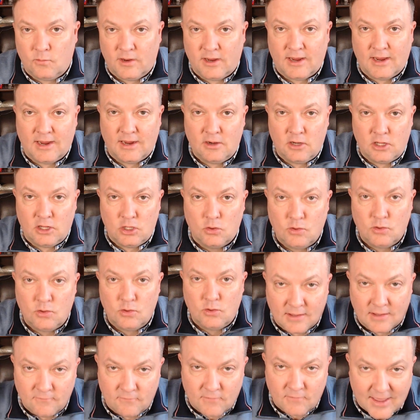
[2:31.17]
We're here to you to
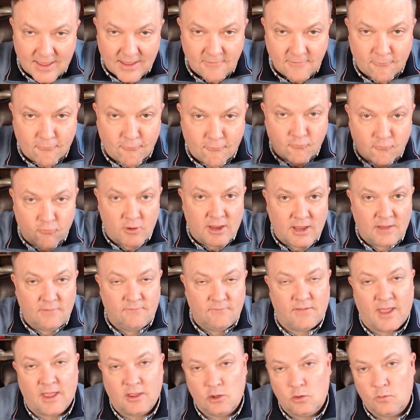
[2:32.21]
give a free
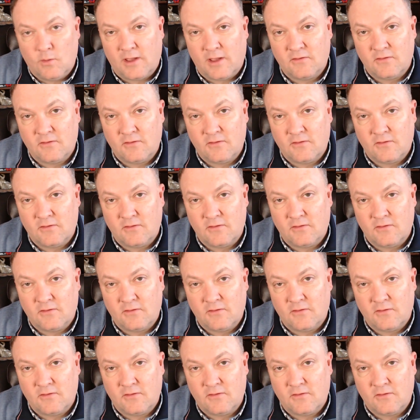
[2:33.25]
value